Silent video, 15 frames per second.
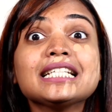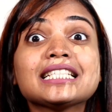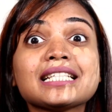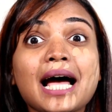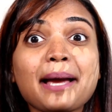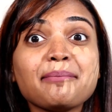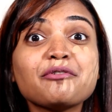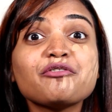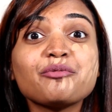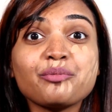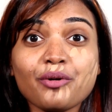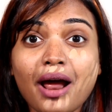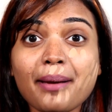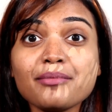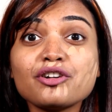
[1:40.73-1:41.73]
This type
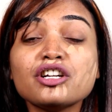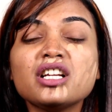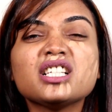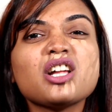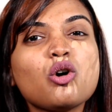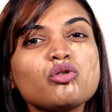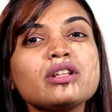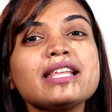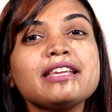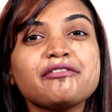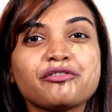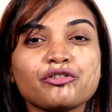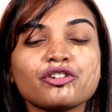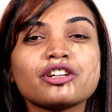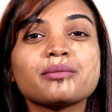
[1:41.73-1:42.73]
of primer is
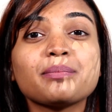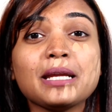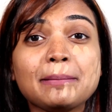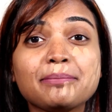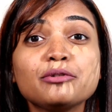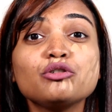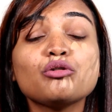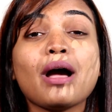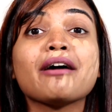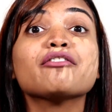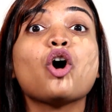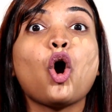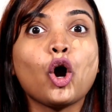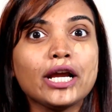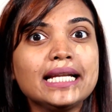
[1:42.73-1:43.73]
only for the people who
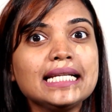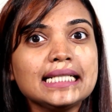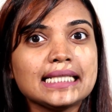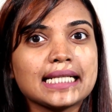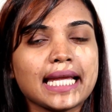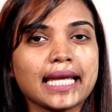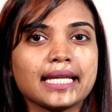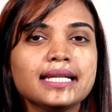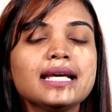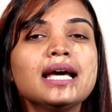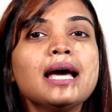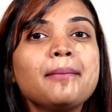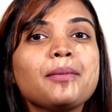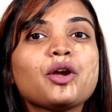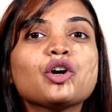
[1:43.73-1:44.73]
have oily
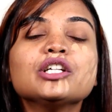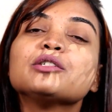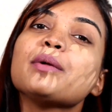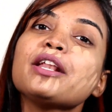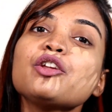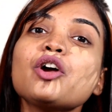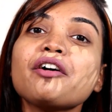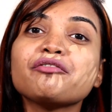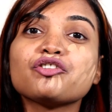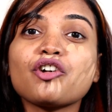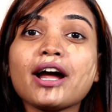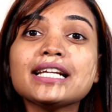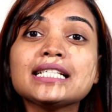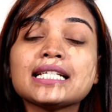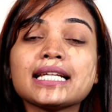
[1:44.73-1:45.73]
skin, because when you have
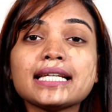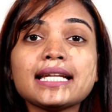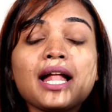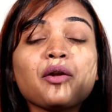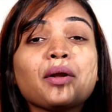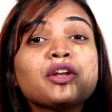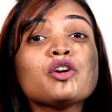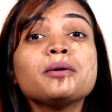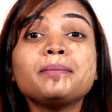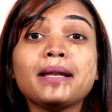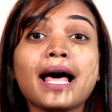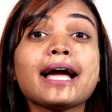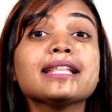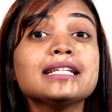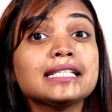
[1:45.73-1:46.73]
dry skin and when you
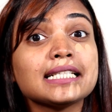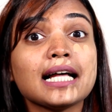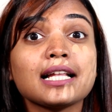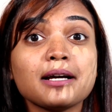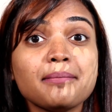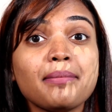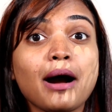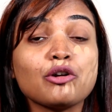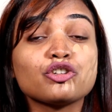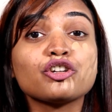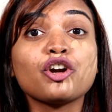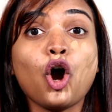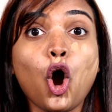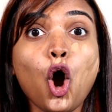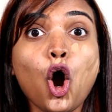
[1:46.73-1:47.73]
apply this talcum
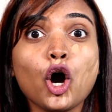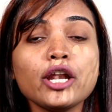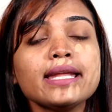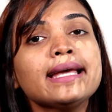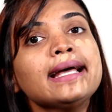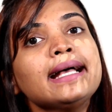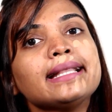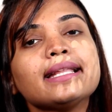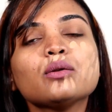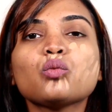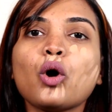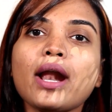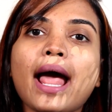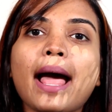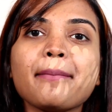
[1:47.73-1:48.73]
powder on,
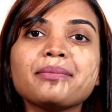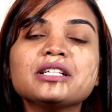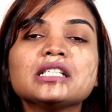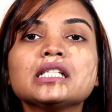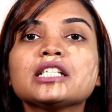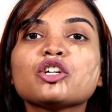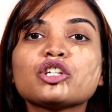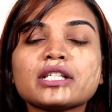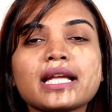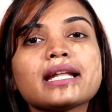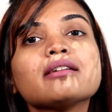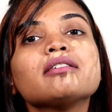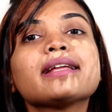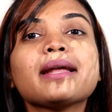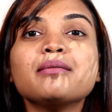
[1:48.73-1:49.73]
then what happens is your
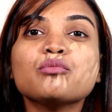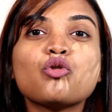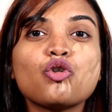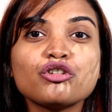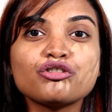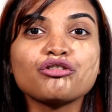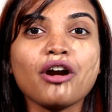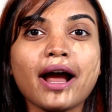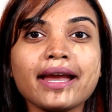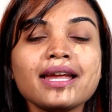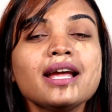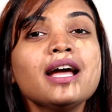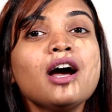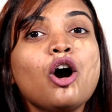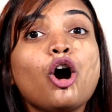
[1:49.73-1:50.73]
skin will get more
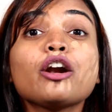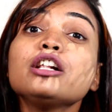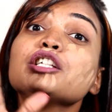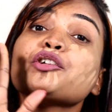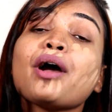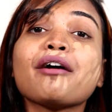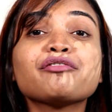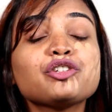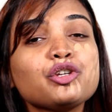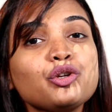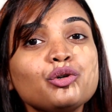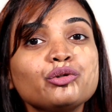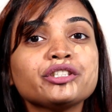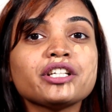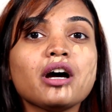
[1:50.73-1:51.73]
dry, or else you have to
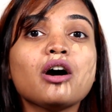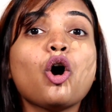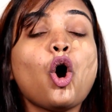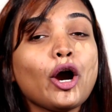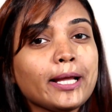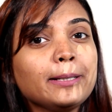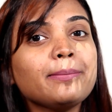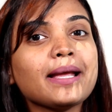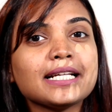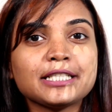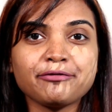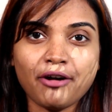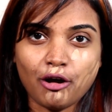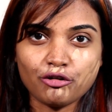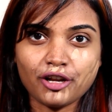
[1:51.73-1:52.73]
use an
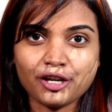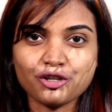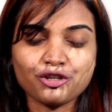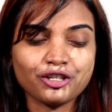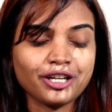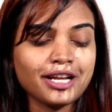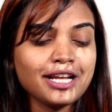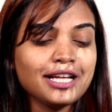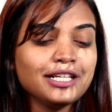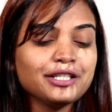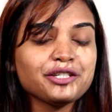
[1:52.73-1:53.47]
oil-based foundation.